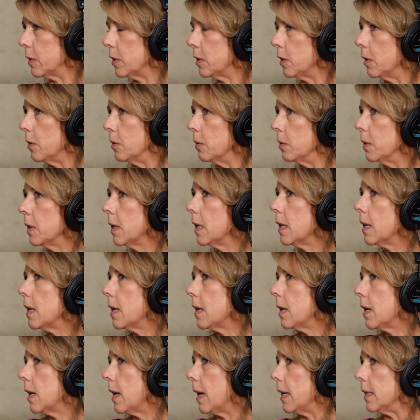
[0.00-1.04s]
So
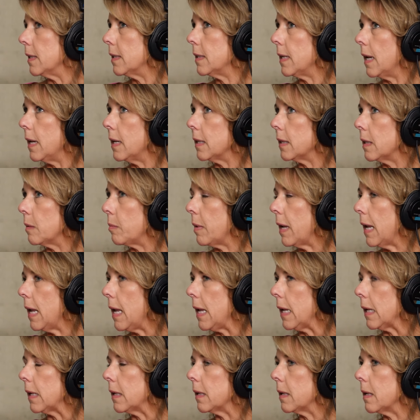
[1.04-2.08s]
I stayed at the
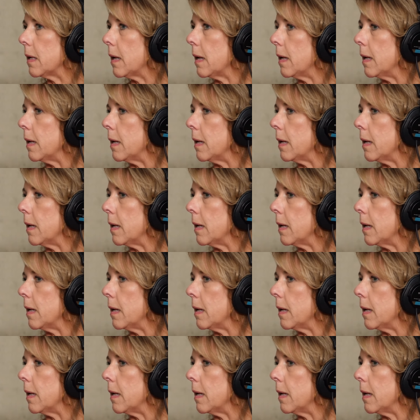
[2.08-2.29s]
bank,